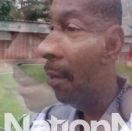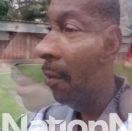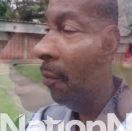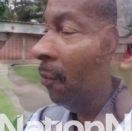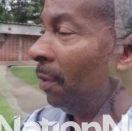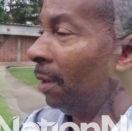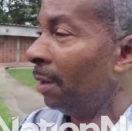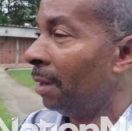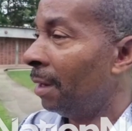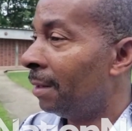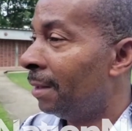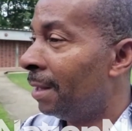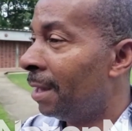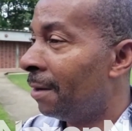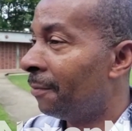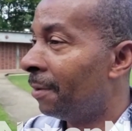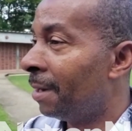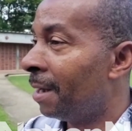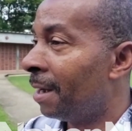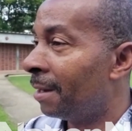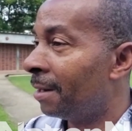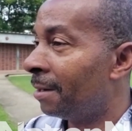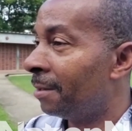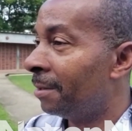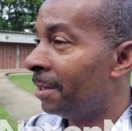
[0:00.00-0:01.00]
Well, I
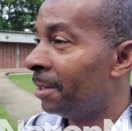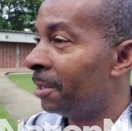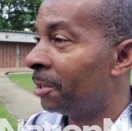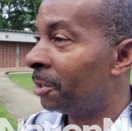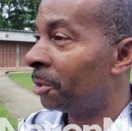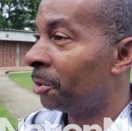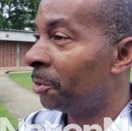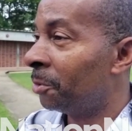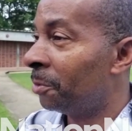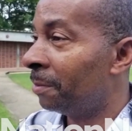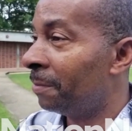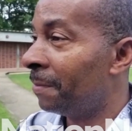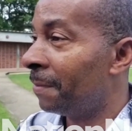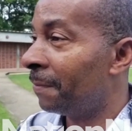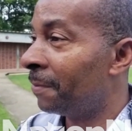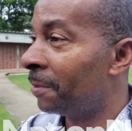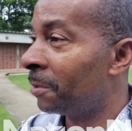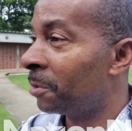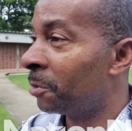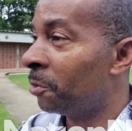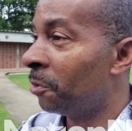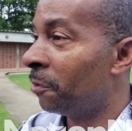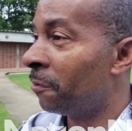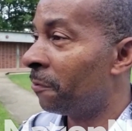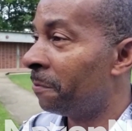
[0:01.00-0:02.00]
never had an issue with the
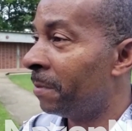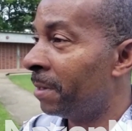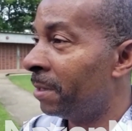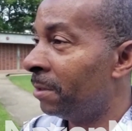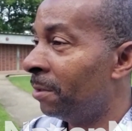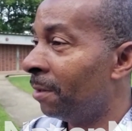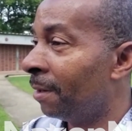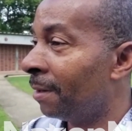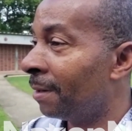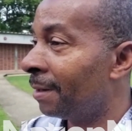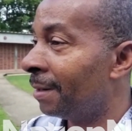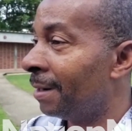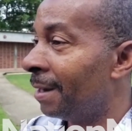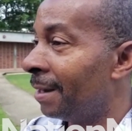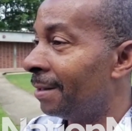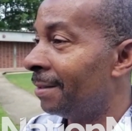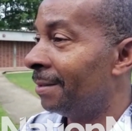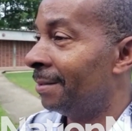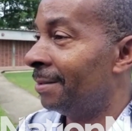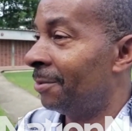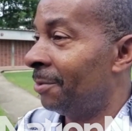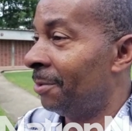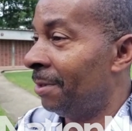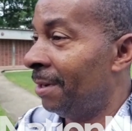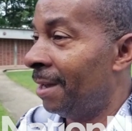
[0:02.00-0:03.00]
school with my daughter,
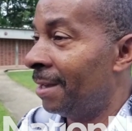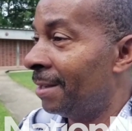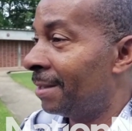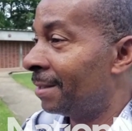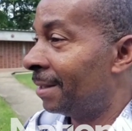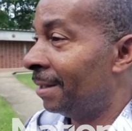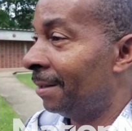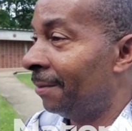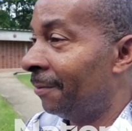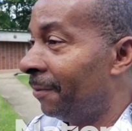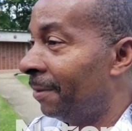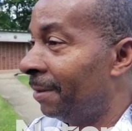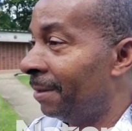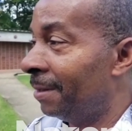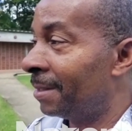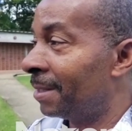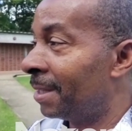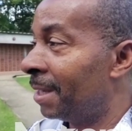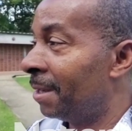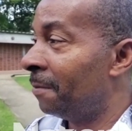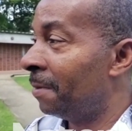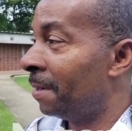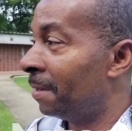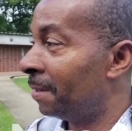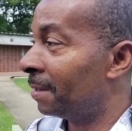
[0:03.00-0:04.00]
and I still feel the
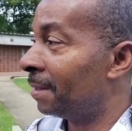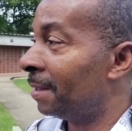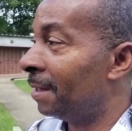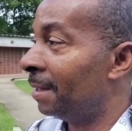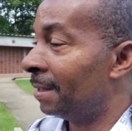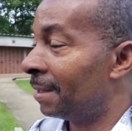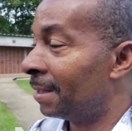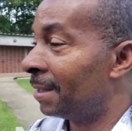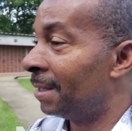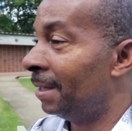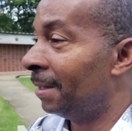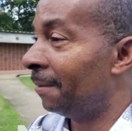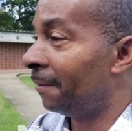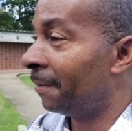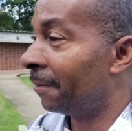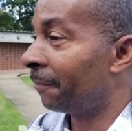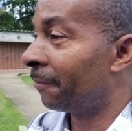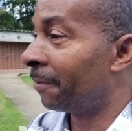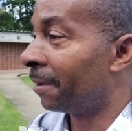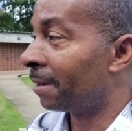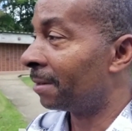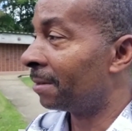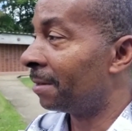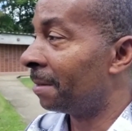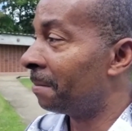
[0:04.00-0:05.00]
same way. It's safe as
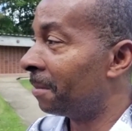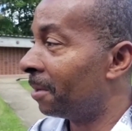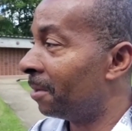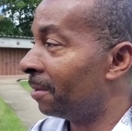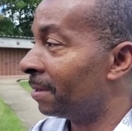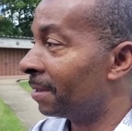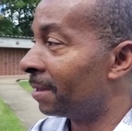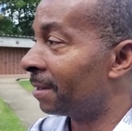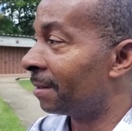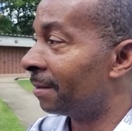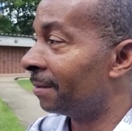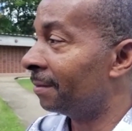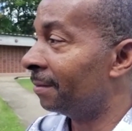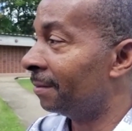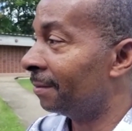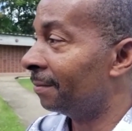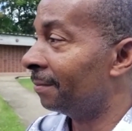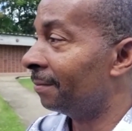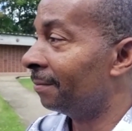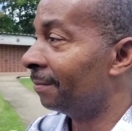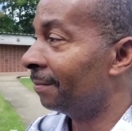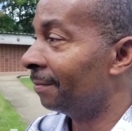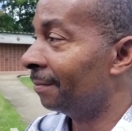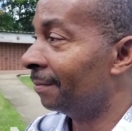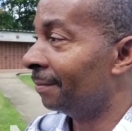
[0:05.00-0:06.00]
far as I'm concerned.
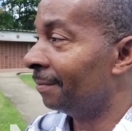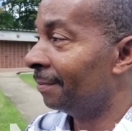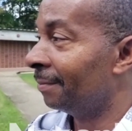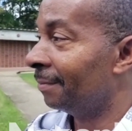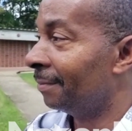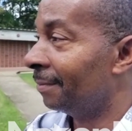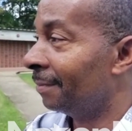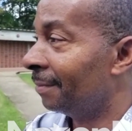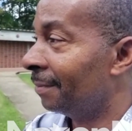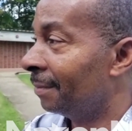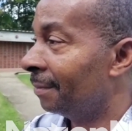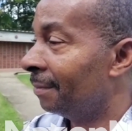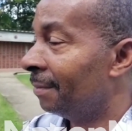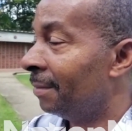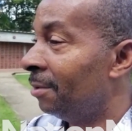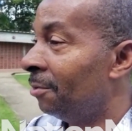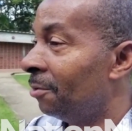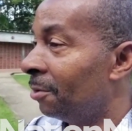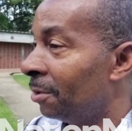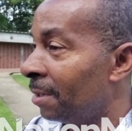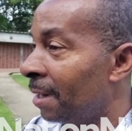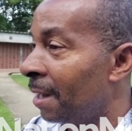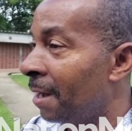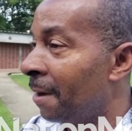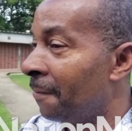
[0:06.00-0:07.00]
You
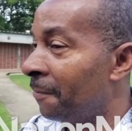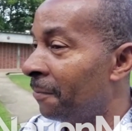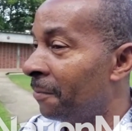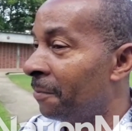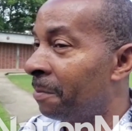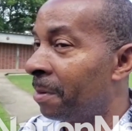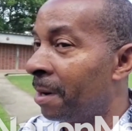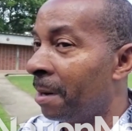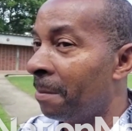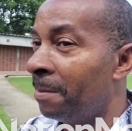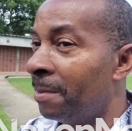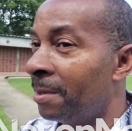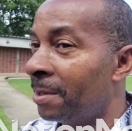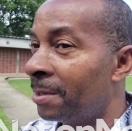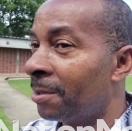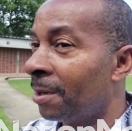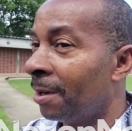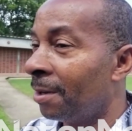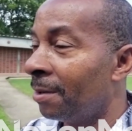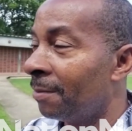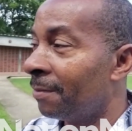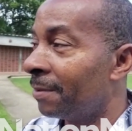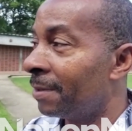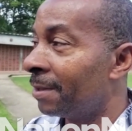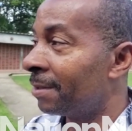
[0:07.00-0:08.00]
know, you have problems
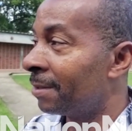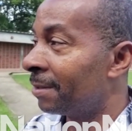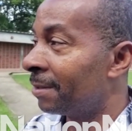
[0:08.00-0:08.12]
all over,